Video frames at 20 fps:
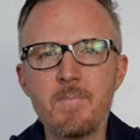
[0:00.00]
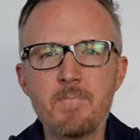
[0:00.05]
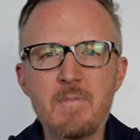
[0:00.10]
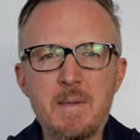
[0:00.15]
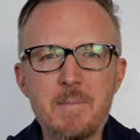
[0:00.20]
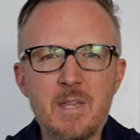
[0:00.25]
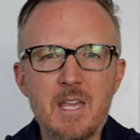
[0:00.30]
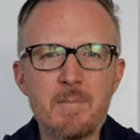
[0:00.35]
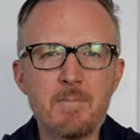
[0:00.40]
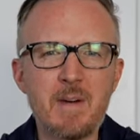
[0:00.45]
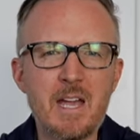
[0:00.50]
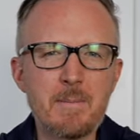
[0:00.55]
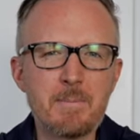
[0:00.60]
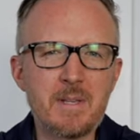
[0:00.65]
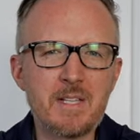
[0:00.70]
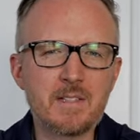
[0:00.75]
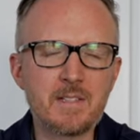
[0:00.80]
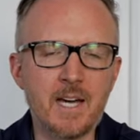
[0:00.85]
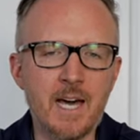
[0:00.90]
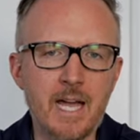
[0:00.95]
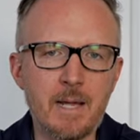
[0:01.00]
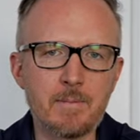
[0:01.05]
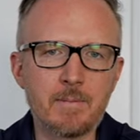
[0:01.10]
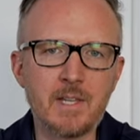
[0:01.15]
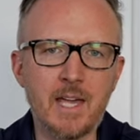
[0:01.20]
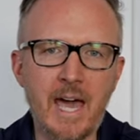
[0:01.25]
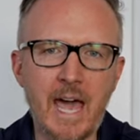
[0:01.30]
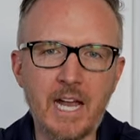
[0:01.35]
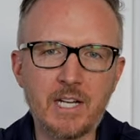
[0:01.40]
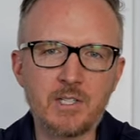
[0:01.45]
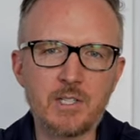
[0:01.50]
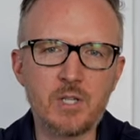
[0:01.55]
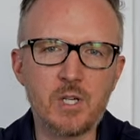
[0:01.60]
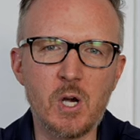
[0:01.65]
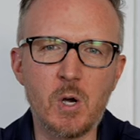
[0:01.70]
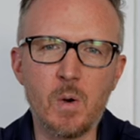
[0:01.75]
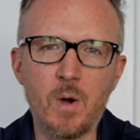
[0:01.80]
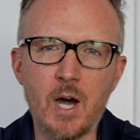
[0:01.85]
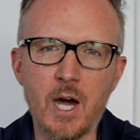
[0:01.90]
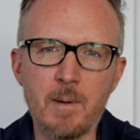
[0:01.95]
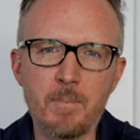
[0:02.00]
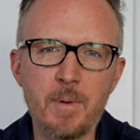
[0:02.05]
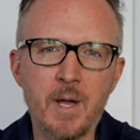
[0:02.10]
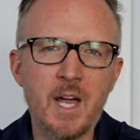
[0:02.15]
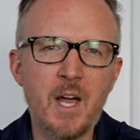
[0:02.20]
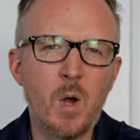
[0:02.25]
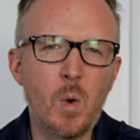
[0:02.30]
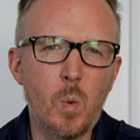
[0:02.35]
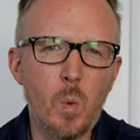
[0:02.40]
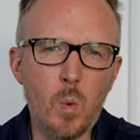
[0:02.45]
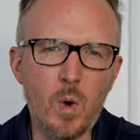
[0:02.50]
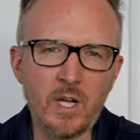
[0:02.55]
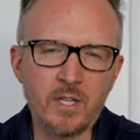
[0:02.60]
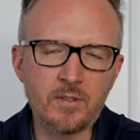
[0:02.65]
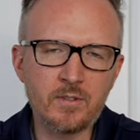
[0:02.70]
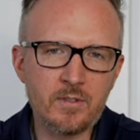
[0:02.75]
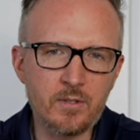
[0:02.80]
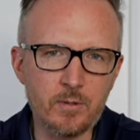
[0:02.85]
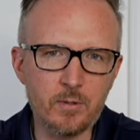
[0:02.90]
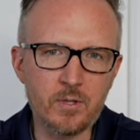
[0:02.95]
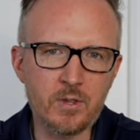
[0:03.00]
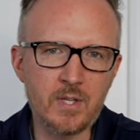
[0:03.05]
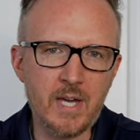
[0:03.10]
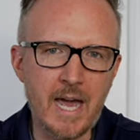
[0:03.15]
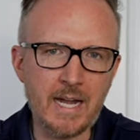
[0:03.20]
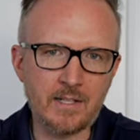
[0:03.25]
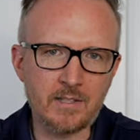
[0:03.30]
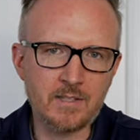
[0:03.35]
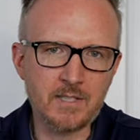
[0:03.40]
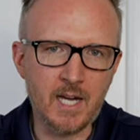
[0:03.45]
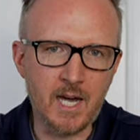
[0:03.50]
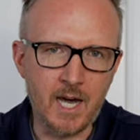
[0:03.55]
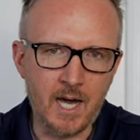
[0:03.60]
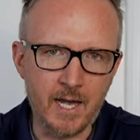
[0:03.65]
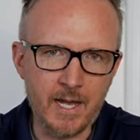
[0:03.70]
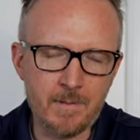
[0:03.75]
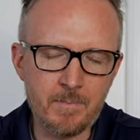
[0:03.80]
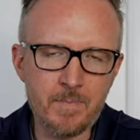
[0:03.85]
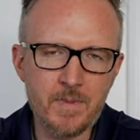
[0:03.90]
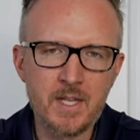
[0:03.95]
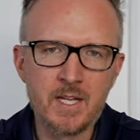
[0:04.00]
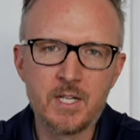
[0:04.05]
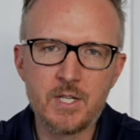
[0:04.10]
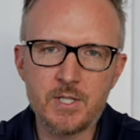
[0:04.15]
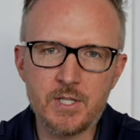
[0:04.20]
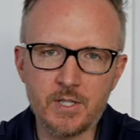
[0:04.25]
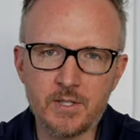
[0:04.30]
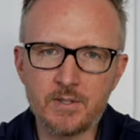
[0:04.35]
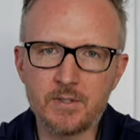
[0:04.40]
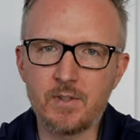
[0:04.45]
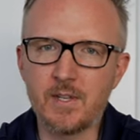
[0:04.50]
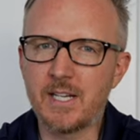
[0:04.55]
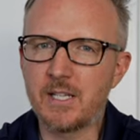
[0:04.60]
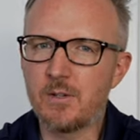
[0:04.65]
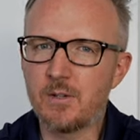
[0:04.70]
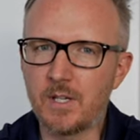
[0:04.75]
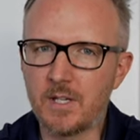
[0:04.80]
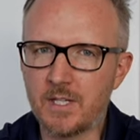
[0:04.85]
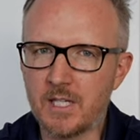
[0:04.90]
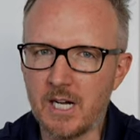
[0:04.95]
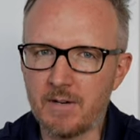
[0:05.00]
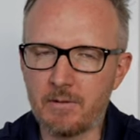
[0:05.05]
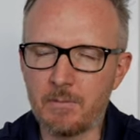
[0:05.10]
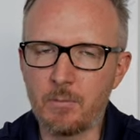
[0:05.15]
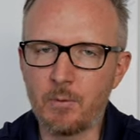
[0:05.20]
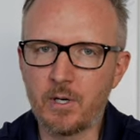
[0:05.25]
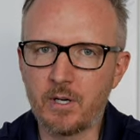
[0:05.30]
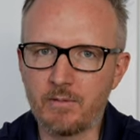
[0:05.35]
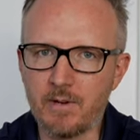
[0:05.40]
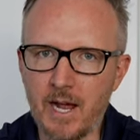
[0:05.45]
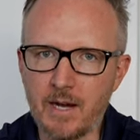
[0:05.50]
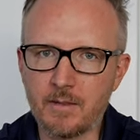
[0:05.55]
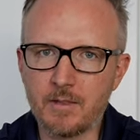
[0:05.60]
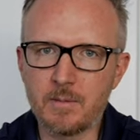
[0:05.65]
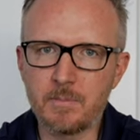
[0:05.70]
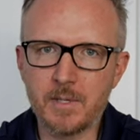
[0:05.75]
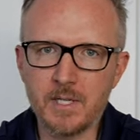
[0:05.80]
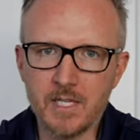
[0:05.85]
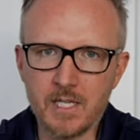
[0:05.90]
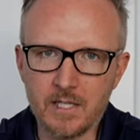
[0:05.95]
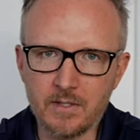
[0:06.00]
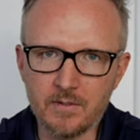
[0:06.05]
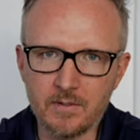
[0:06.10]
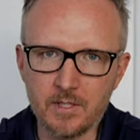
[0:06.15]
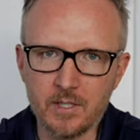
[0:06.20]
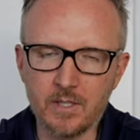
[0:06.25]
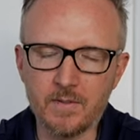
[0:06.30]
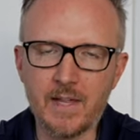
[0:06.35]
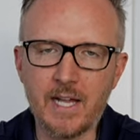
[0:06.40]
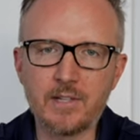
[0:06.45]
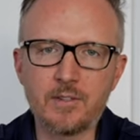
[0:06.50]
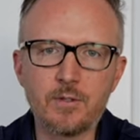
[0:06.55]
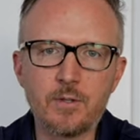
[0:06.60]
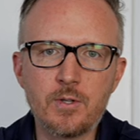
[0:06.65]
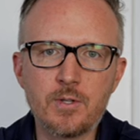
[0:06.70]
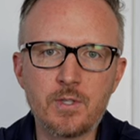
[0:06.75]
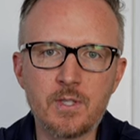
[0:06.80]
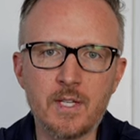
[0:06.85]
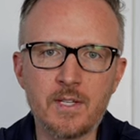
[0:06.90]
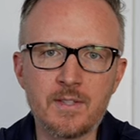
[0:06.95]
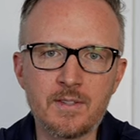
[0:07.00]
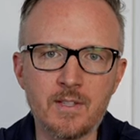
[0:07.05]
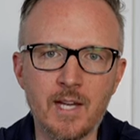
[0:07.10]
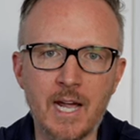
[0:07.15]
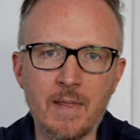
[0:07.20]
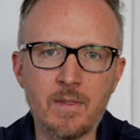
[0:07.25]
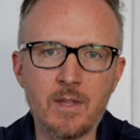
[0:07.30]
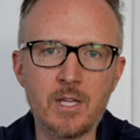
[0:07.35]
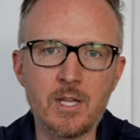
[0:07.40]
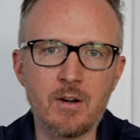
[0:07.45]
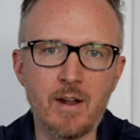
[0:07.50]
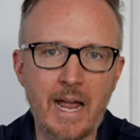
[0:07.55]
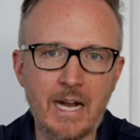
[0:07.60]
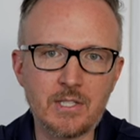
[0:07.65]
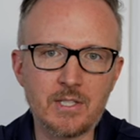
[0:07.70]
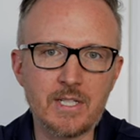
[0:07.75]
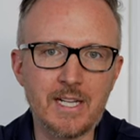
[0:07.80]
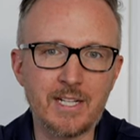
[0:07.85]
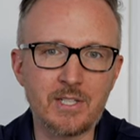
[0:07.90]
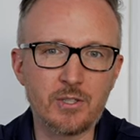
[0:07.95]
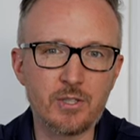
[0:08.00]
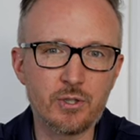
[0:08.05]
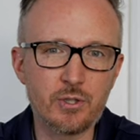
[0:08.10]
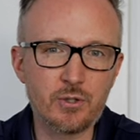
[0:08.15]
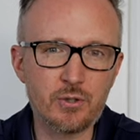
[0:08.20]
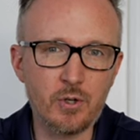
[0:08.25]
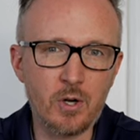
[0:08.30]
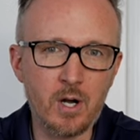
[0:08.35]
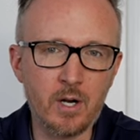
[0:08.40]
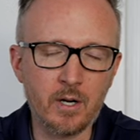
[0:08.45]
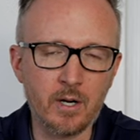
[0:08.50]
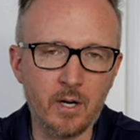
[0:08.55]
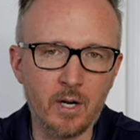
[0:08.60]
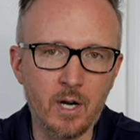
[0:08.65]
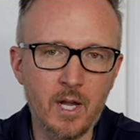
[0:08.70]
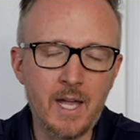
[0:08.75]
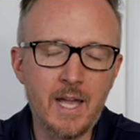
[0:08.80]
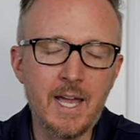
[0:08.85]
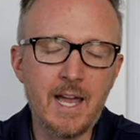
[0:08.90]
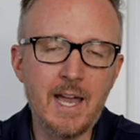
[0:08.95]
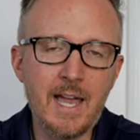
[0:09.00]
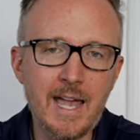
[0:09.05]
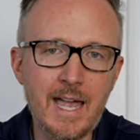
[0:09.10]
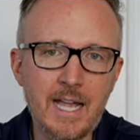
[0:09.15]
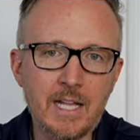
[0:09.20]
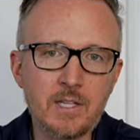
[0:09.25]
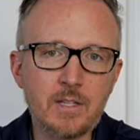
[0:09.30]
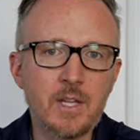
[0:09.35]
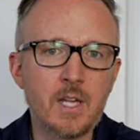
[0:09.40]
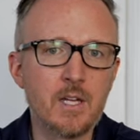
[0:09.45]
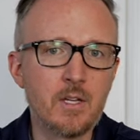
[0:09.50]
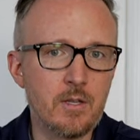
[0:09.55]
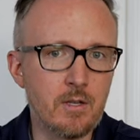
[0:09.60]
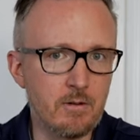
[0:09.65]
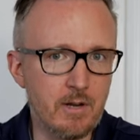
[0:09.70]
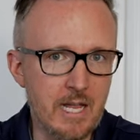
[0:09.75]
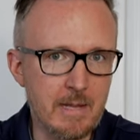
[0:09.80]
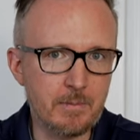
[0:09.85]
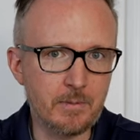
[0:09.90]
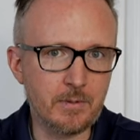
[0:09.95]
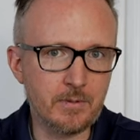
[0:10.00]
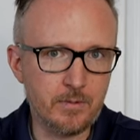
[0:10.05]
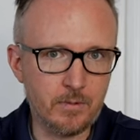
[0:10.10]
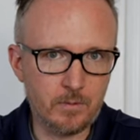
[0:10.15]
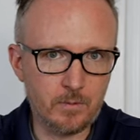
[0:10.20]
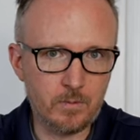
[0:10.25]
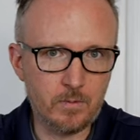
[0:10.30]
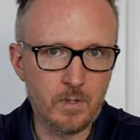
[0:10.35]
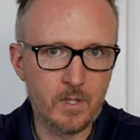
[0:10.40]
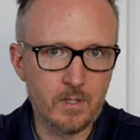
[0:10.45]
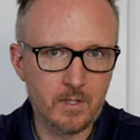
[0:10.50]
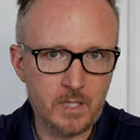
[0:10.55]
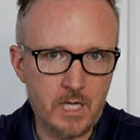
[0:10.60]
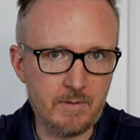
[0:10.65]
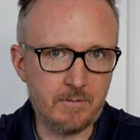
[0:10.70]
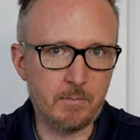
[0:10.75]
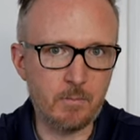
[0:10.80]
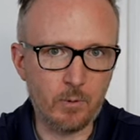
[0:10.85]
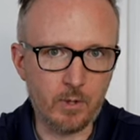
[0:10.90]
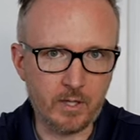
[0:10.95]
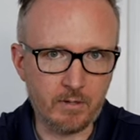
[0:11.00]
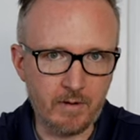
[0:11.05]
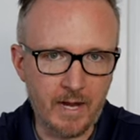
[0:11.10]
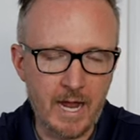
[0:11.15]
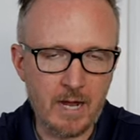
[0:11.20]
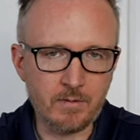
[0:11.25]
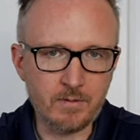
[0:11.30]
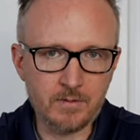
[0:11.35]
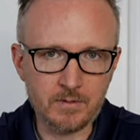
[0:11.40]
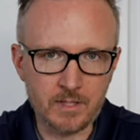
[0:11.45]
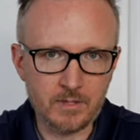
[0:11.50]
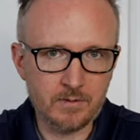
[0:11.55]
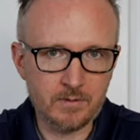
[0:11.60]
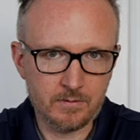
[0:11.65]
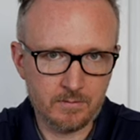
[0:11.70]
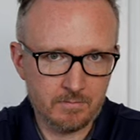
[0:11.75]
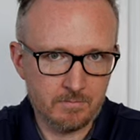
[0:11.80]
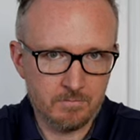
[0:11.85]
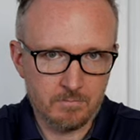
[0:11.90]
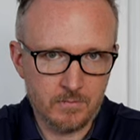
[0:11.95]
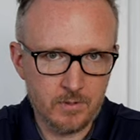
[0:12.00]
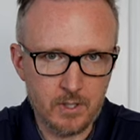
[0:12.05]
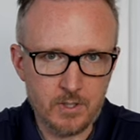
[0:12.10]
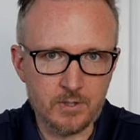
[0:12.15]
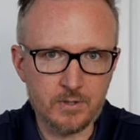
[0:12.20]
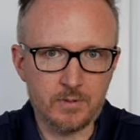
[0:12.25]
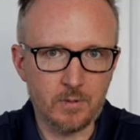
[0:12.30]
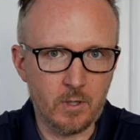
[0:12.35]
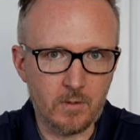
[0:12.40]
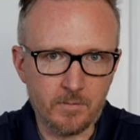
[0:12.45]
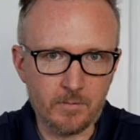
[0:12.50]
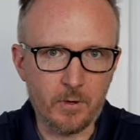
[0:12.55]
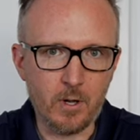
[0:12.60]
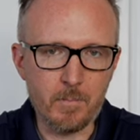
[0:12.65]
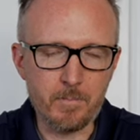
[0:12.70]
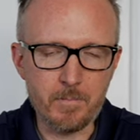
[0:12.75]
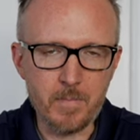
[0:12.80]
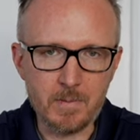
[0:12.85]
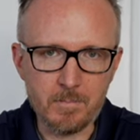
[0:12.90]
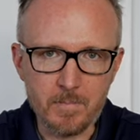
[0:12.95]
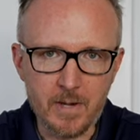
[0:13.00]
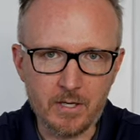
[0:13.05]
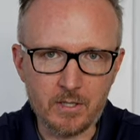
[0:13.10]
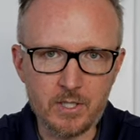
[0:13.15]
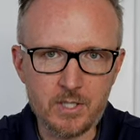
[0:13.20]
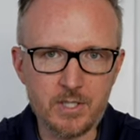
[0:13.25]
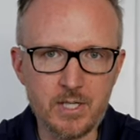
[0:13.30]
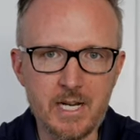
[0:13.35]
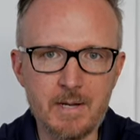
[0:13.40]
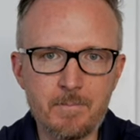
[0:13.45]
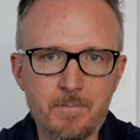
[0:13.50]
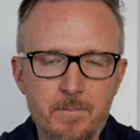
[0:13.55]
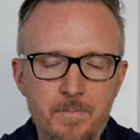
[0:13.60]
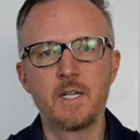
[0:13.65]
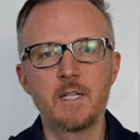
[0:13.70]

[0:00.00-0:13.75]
Maybe it might be time to actually go up one tooth at a time just so that you can cover more ground a little bit easier. That's usually a sign that you're actually getting stronger and you're able to cover more ground since you're just overall in better shape.